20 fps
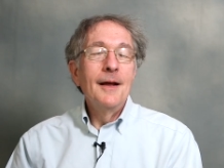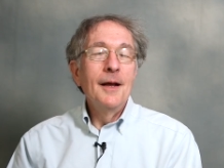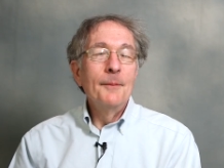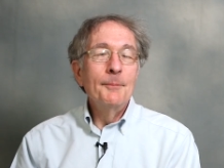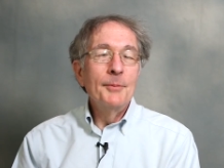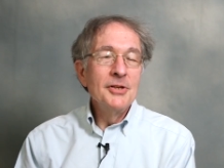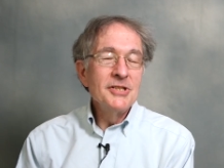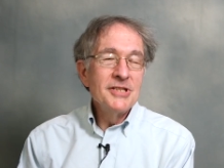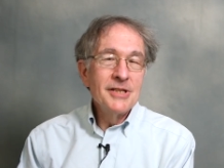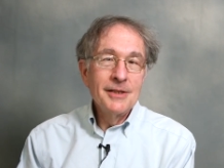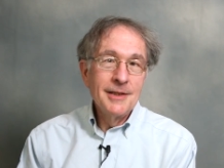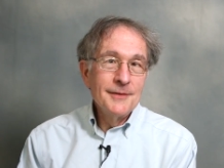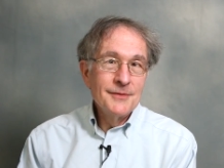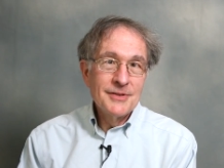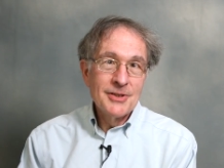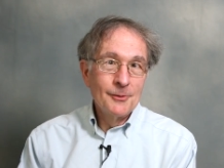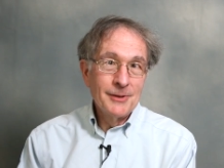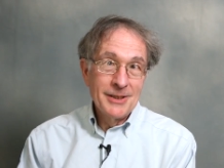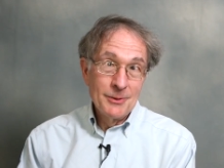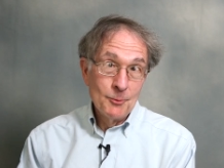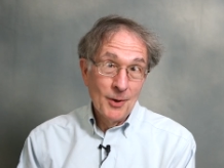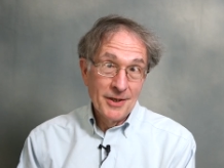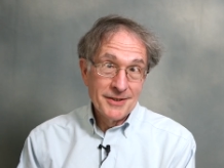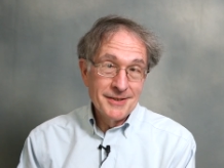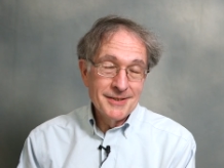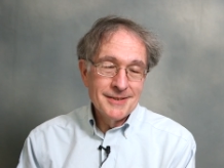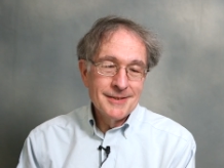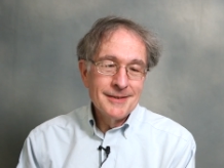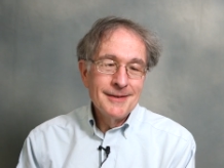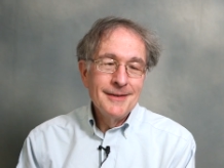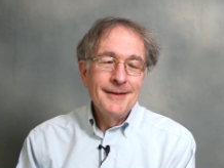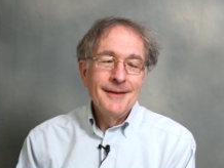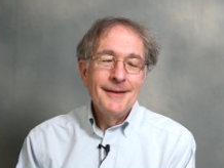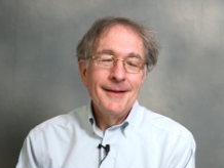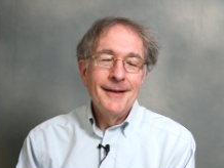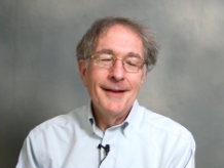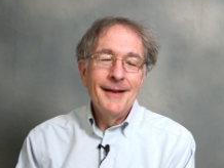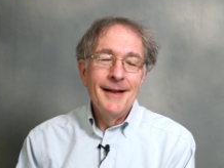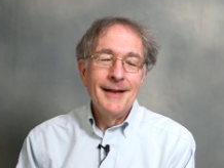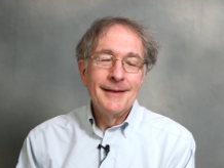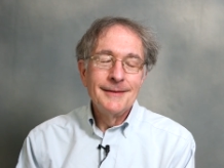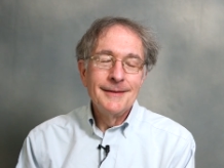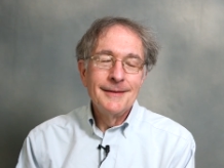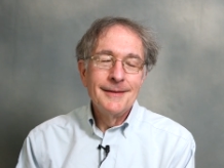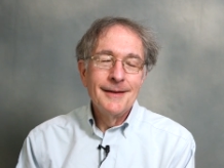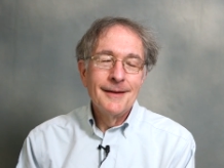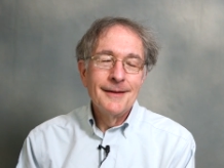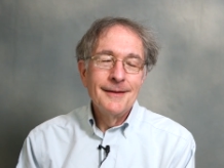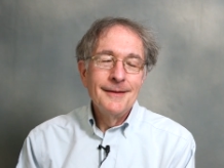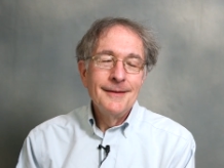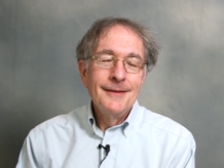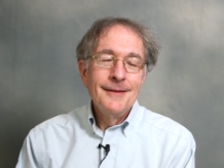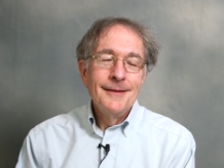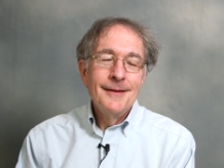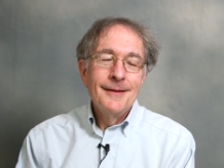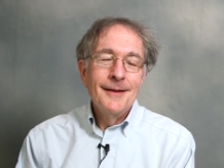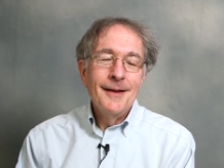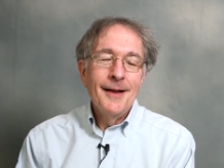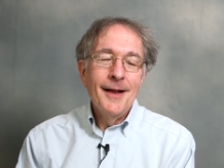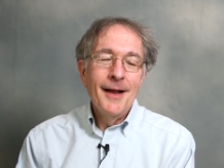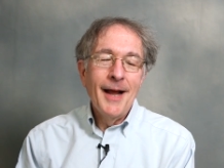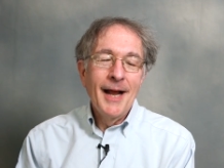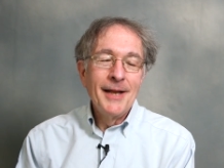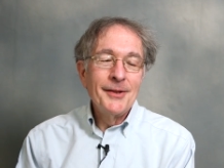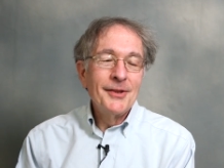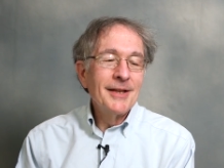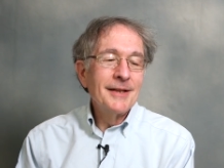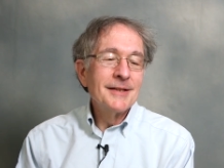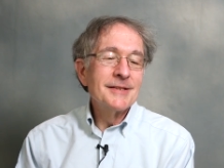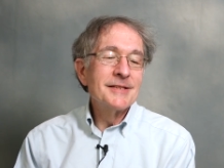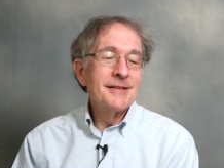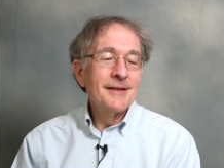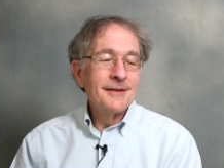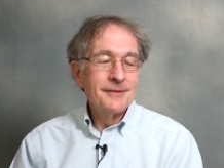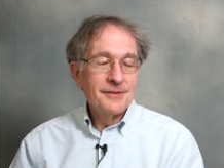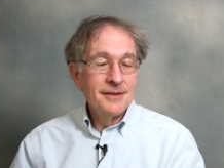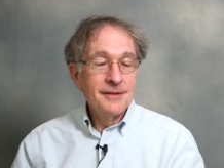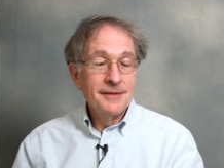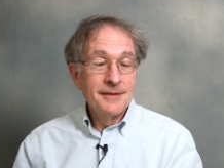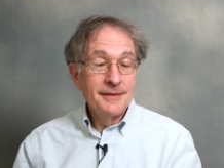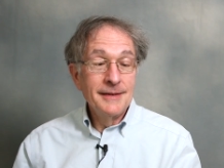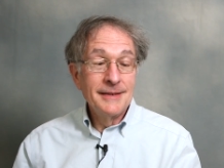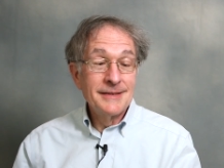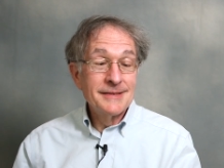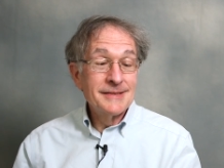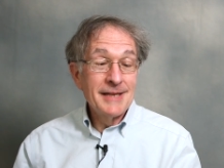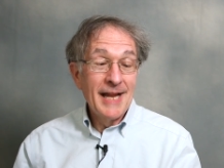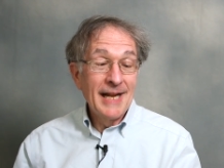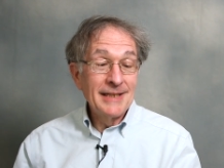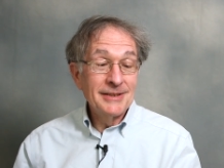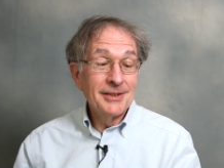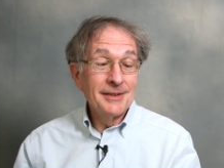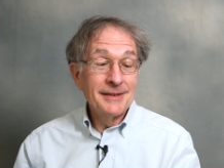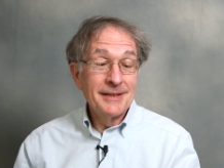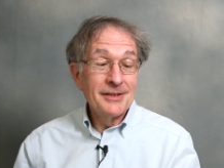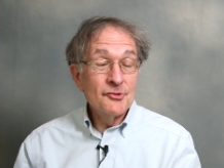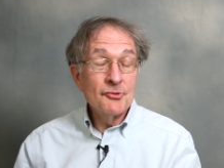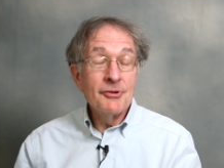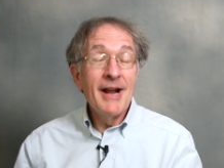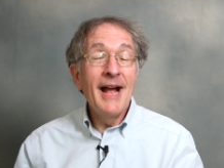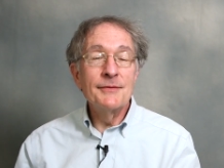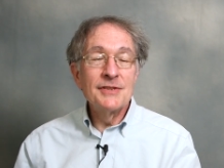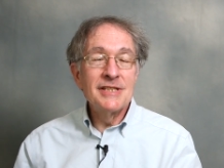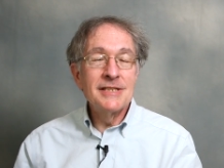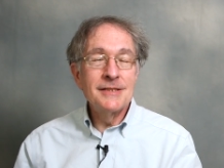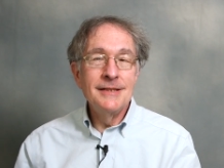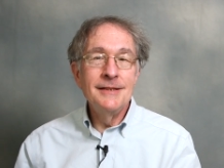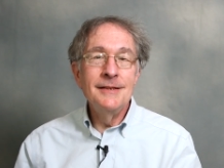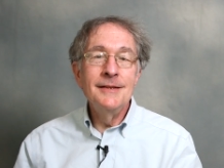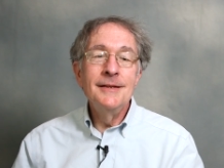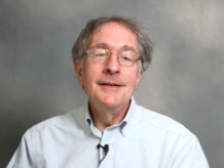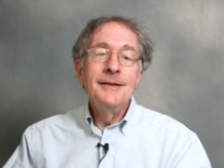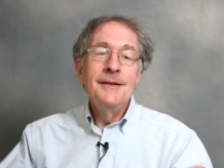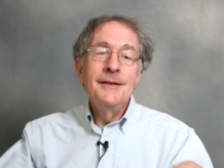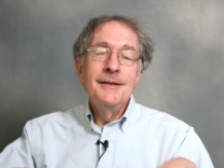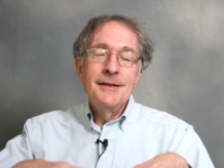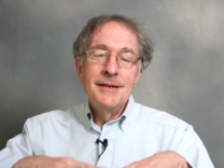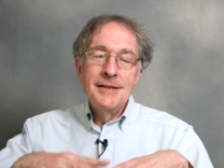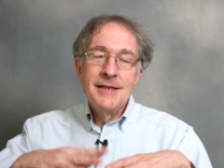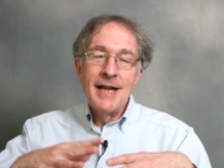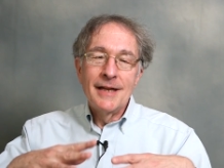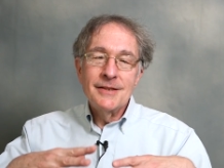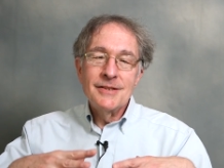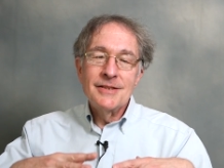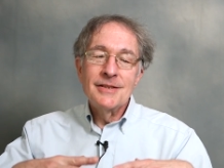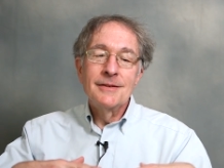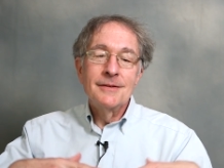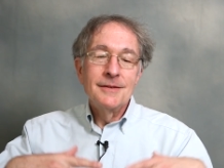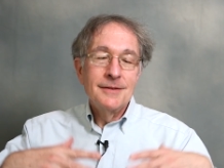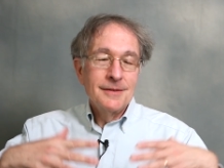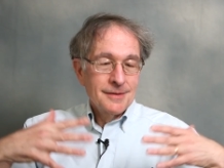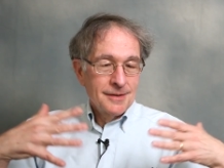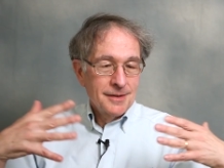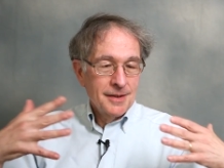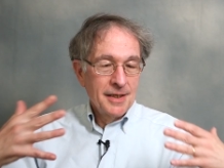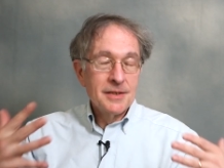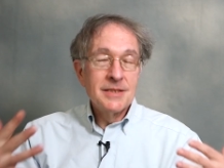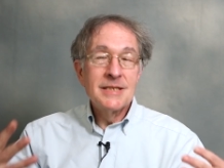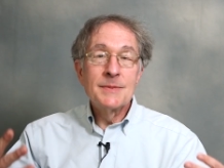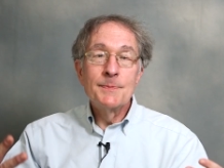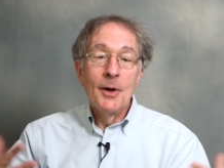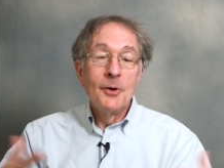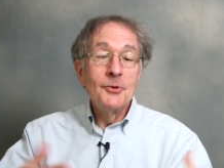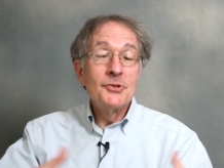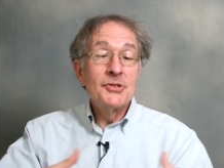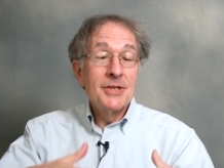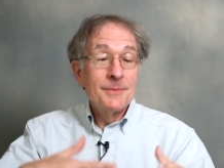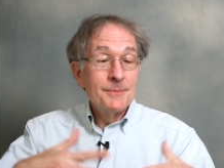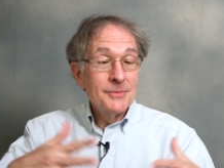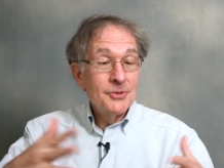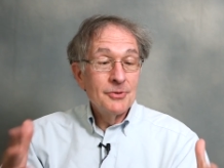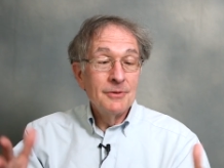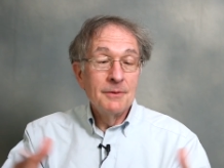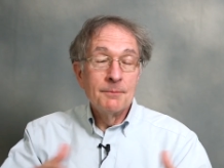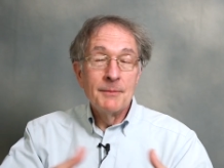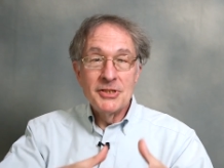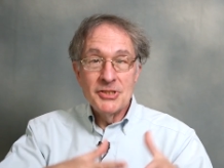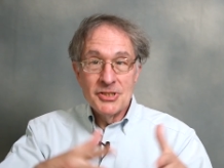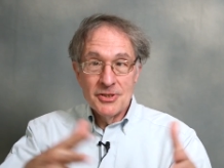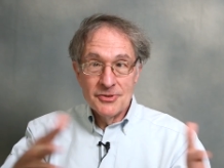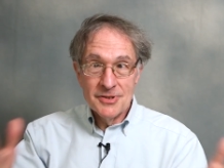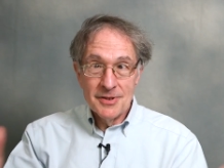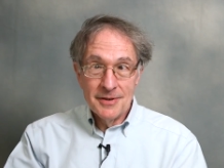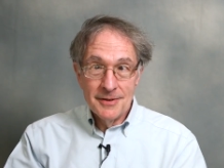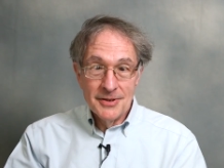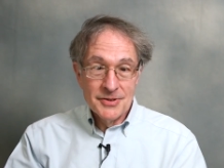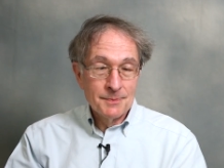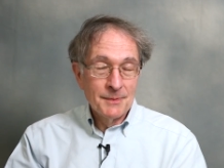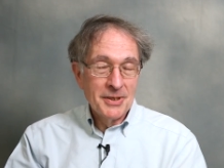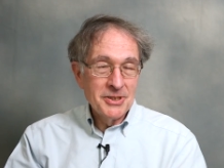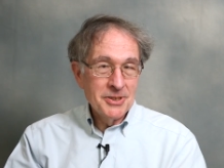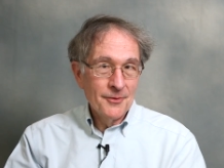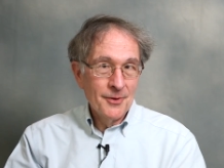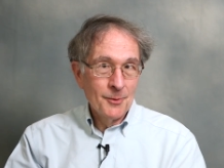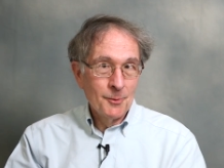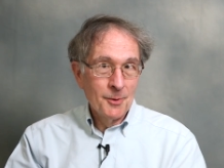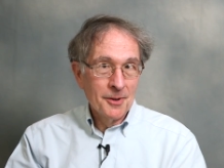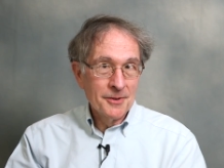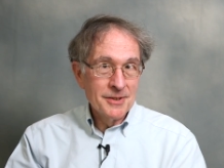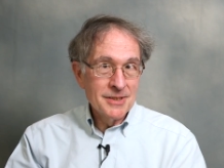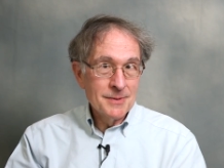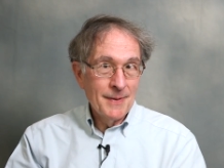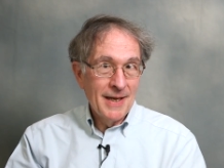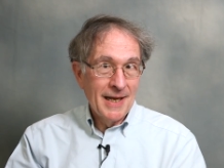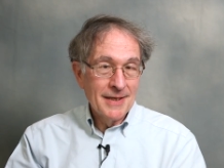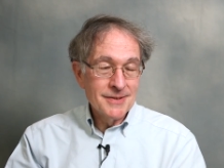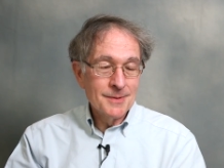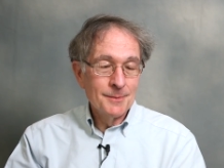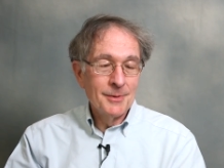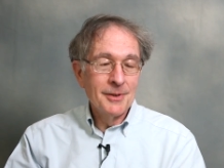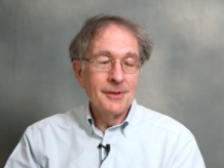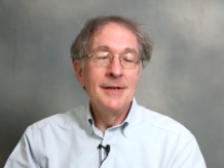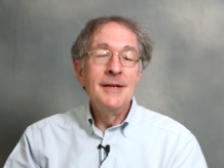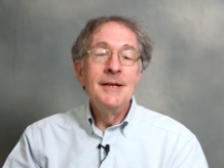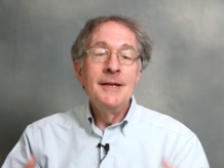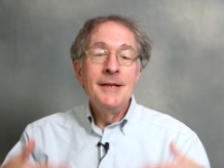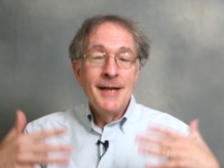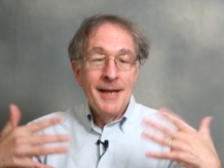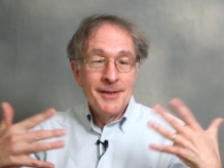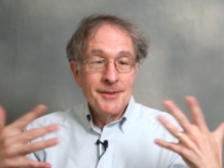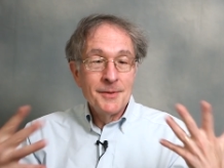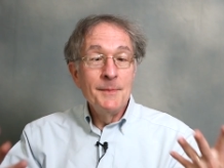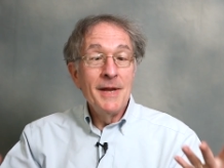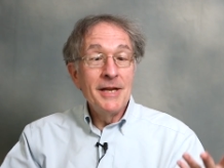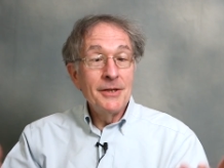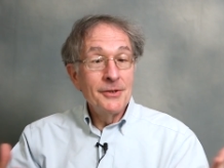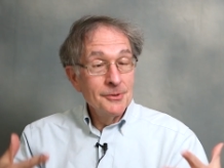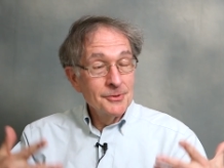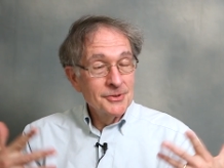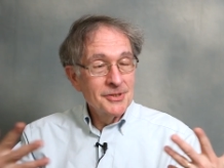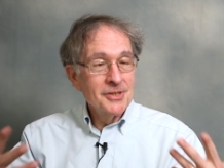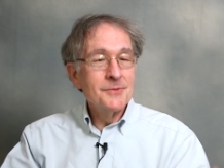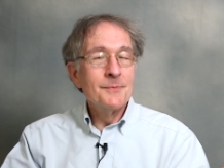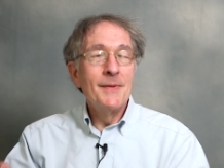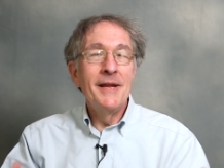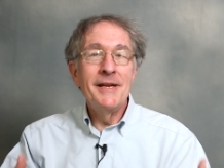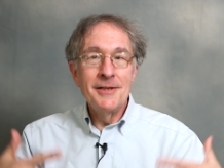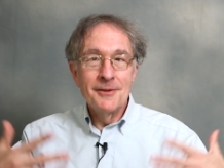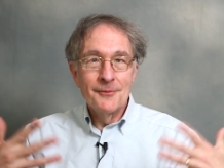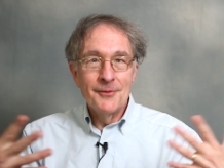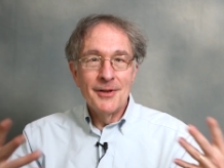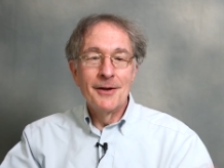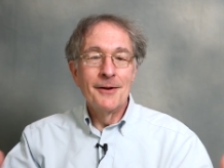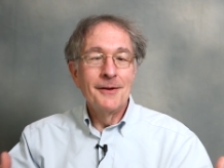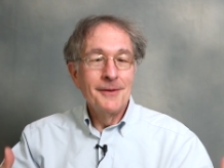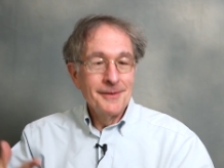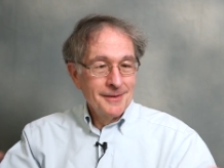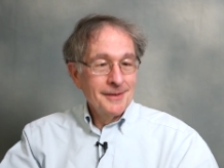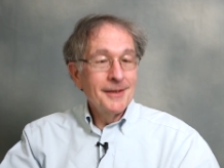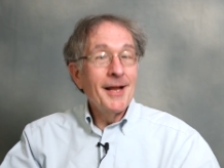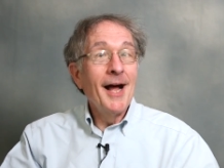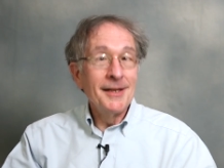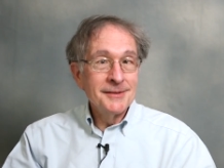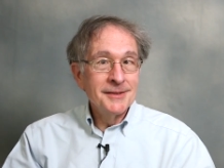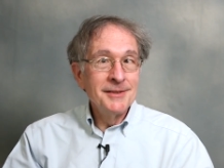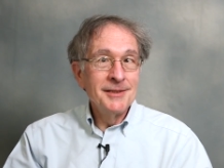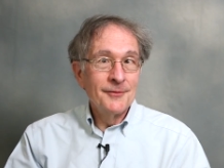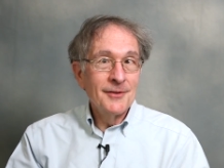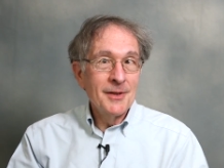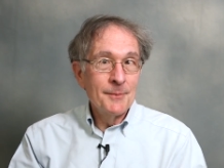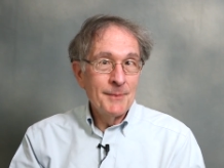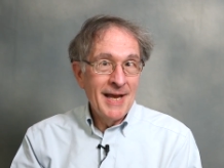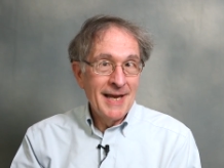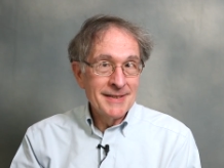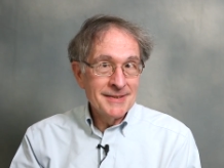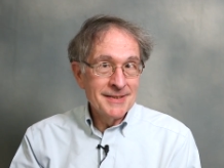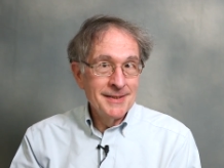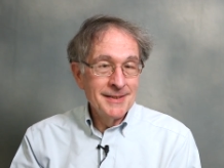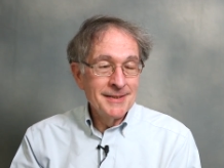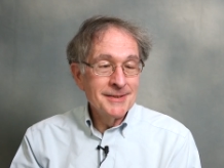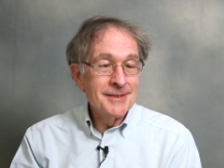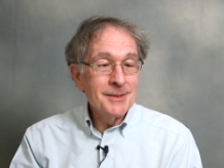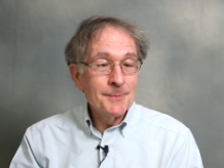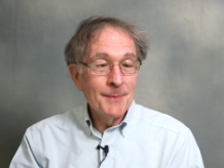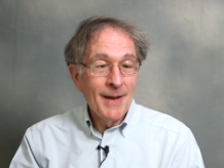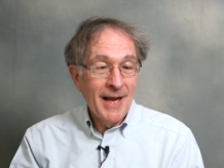A person lives only once, and I think it's actually a travesty not to expose them to as much of the world as possible and to make use as many of their cognitive capacities as